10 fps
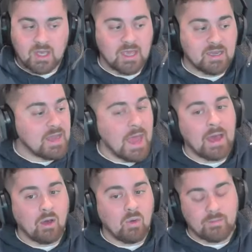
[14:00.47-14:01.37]
And
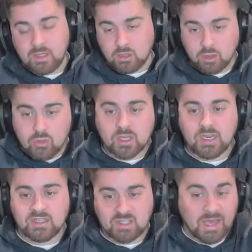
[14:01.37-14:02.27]
now, I mean,
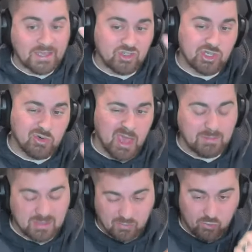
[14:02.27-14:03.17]
Luukkonen's last two
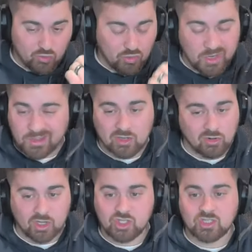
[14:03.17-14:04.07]
games have really
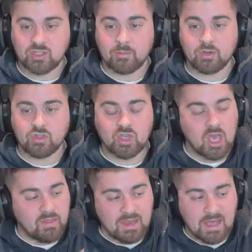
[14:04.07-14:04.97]
crushed his numbers
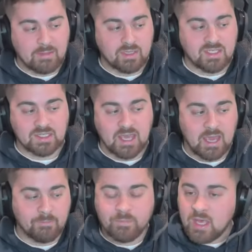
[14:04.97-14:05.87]
that Edmonton
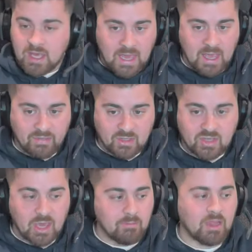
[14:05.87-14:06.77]
game and this
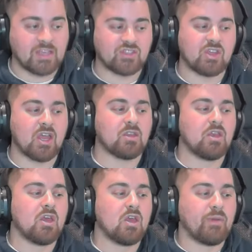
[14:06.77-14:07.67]
game last night.
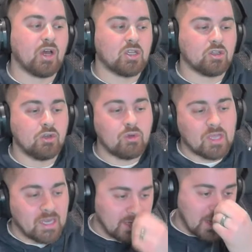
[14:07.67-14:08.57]
But
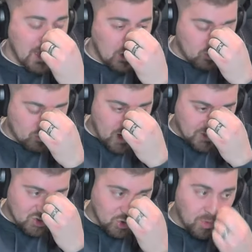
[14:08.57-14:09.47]
Luukkonen now
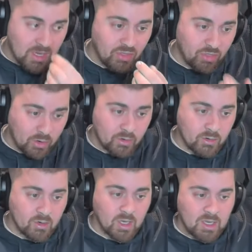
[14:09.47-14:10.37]
ranks
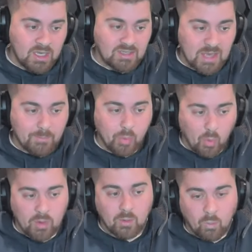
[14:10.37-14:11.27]
23rd. He's at
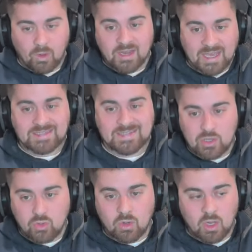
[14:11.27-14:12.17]
0.182.